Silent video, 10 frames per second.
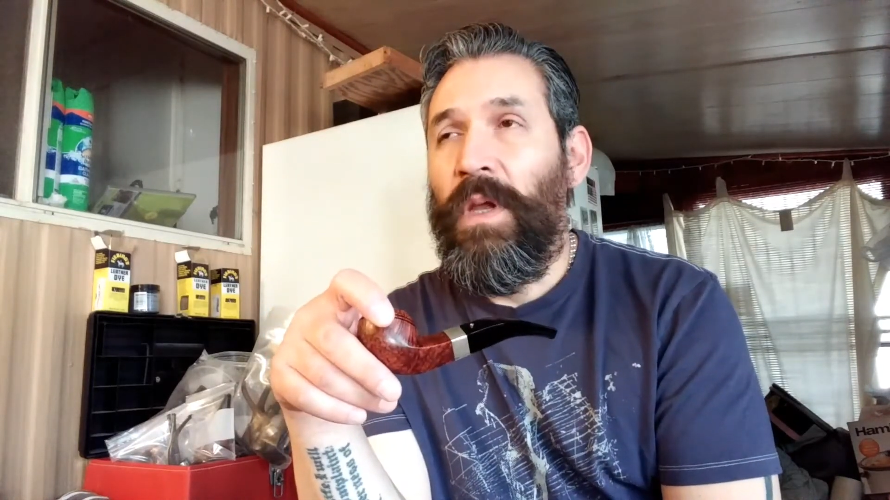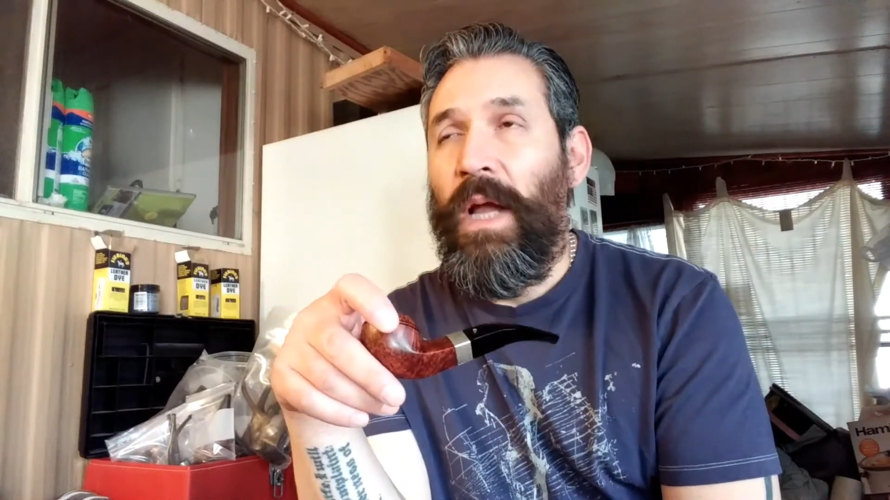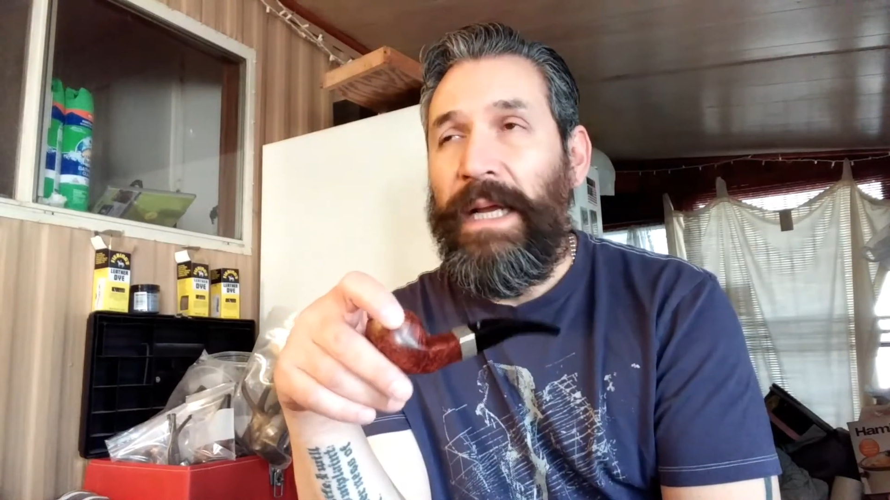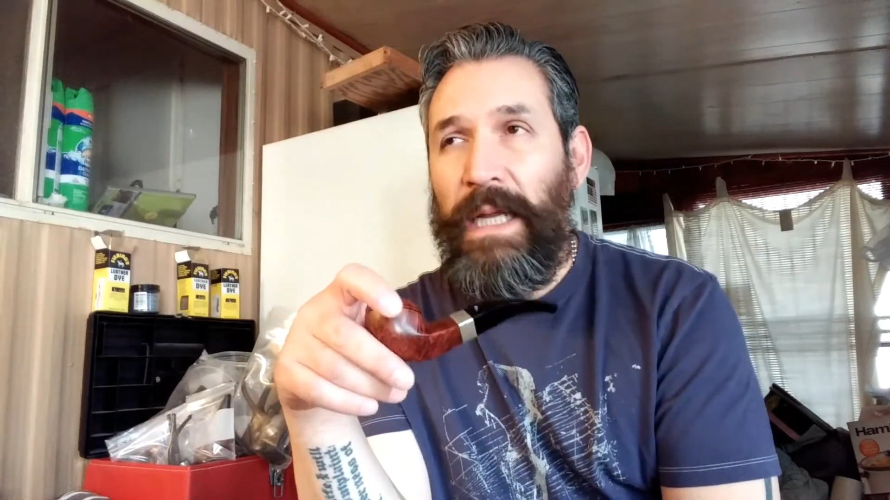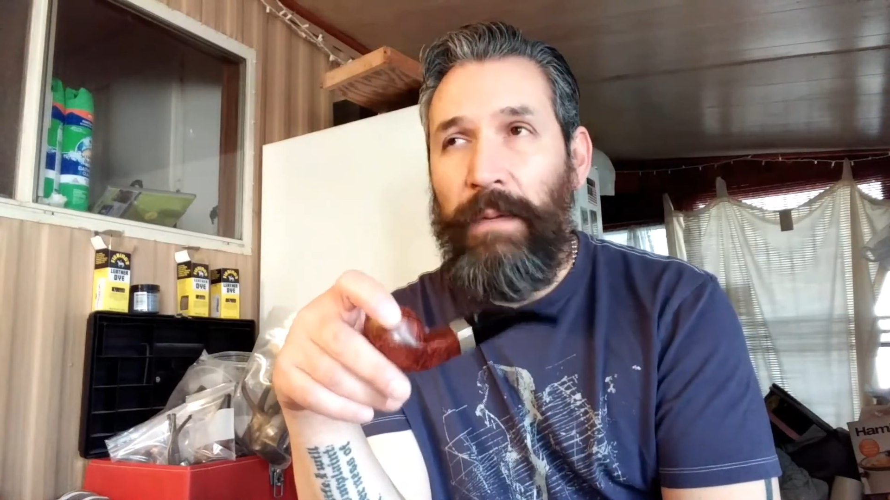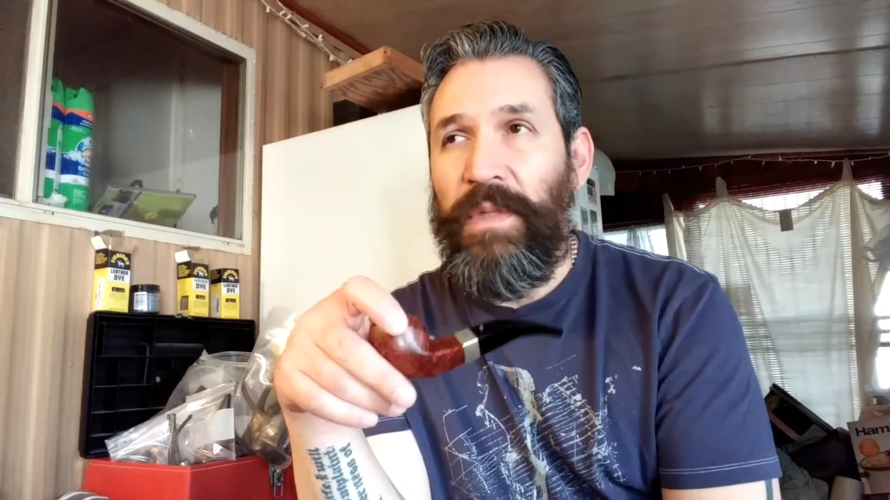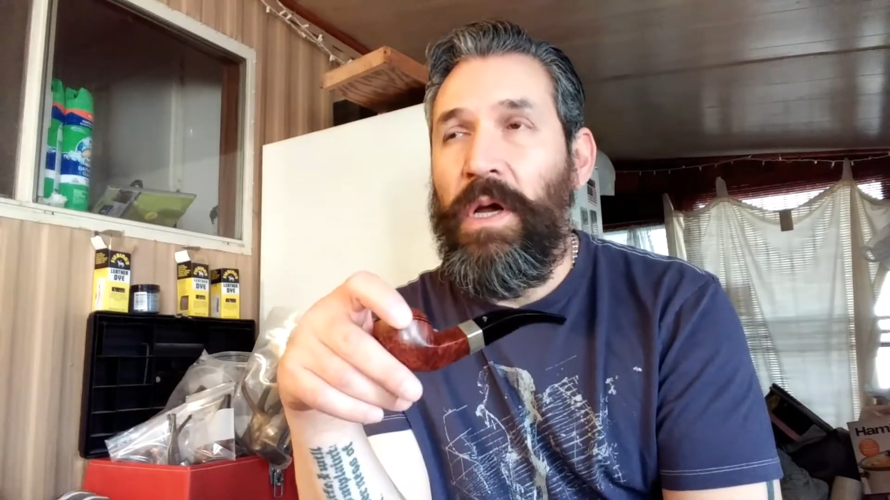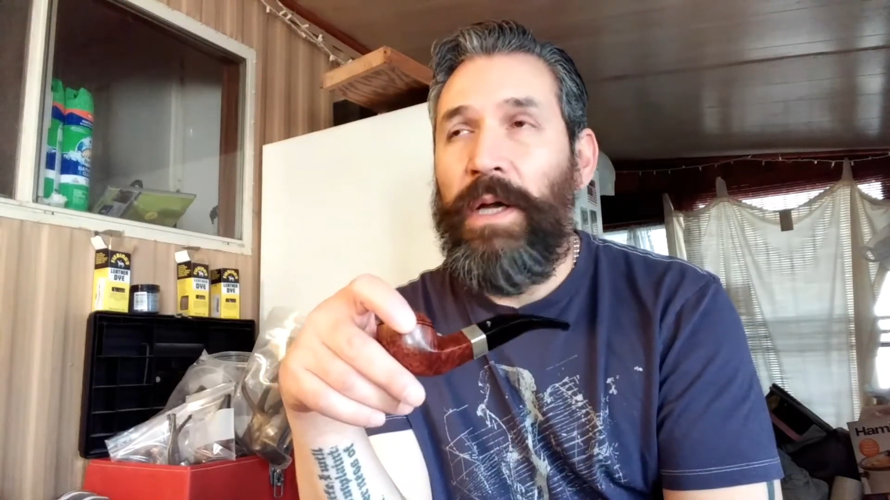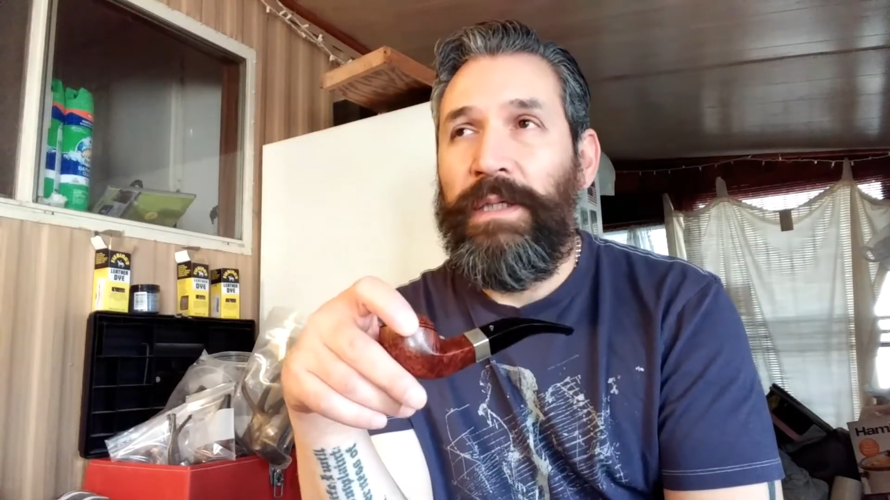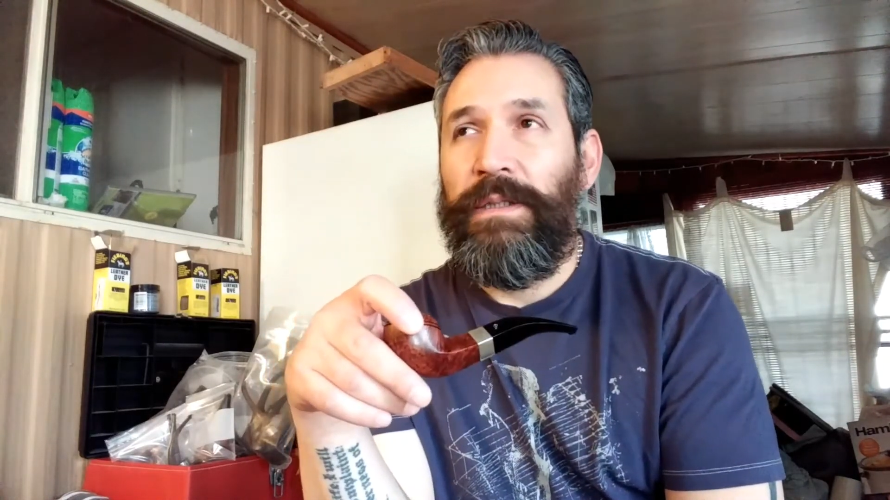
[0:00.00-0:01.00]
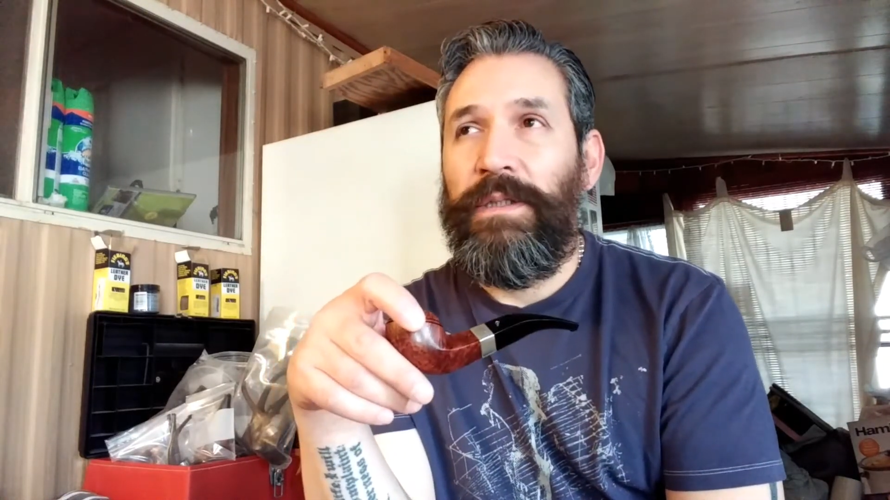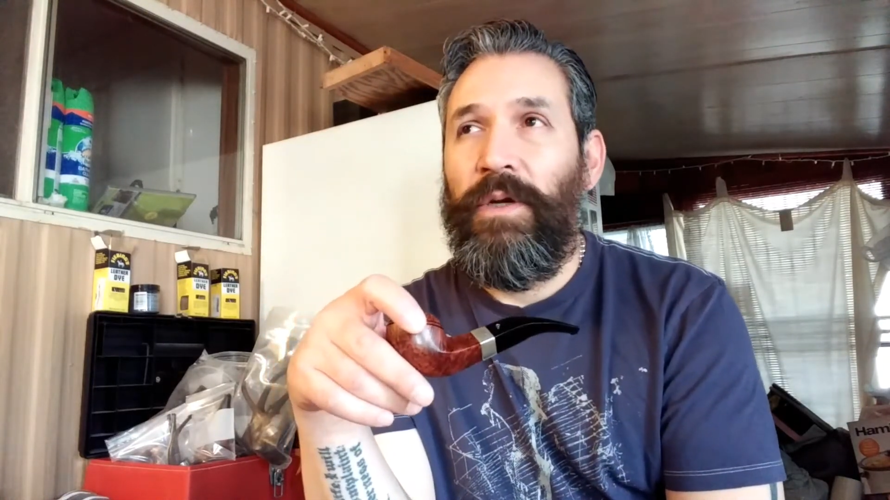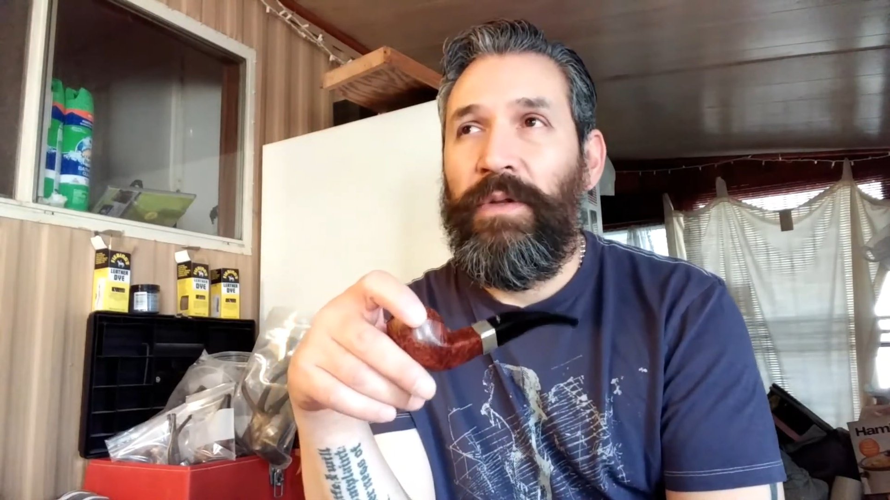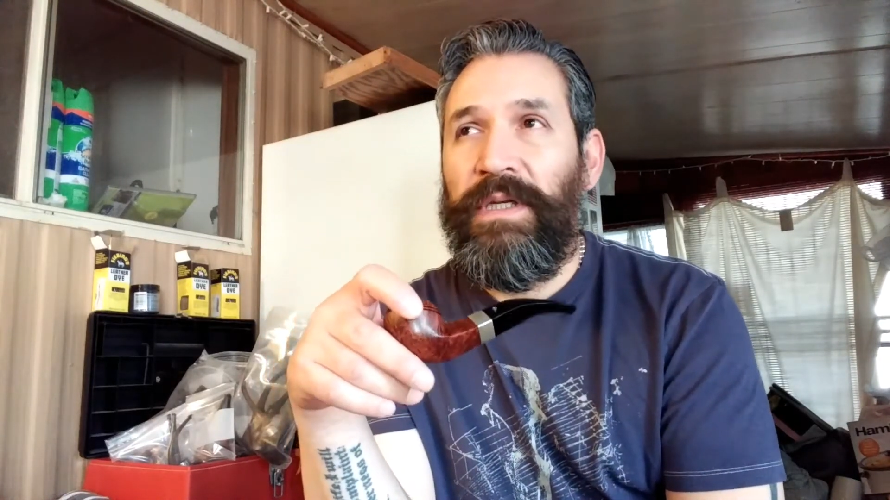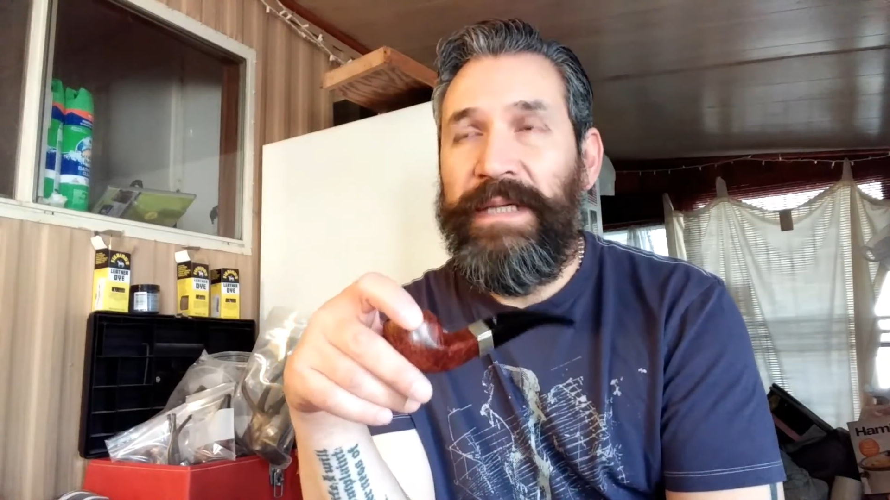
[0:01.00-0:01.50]
I gotta be honest,
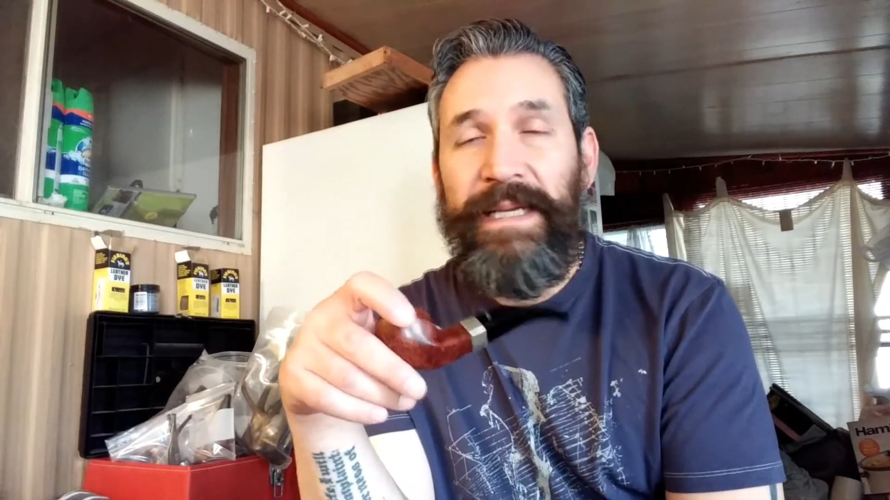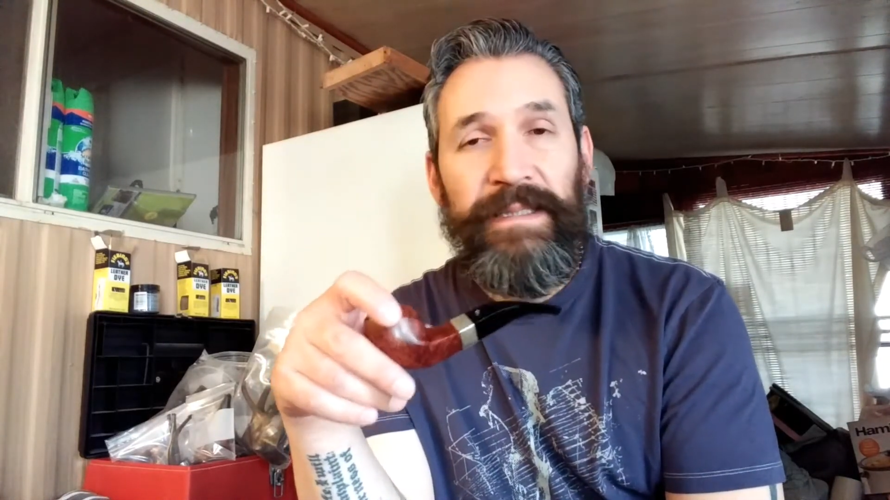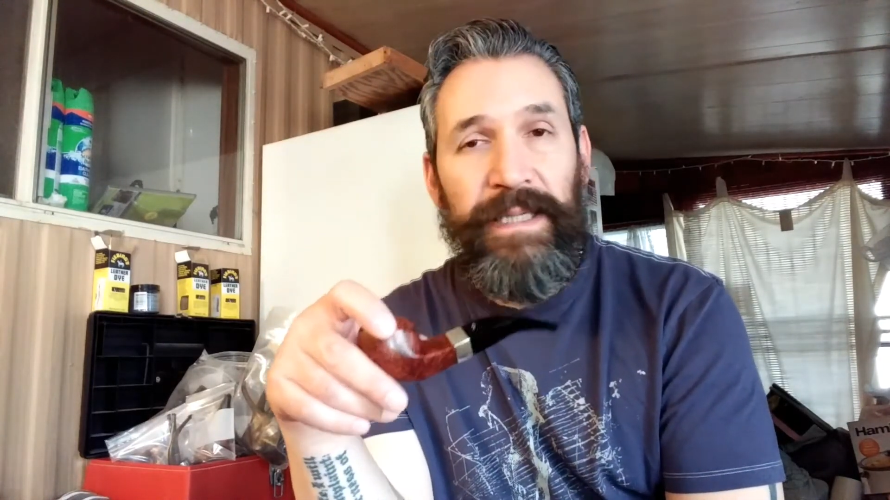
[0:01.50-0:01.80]
the taste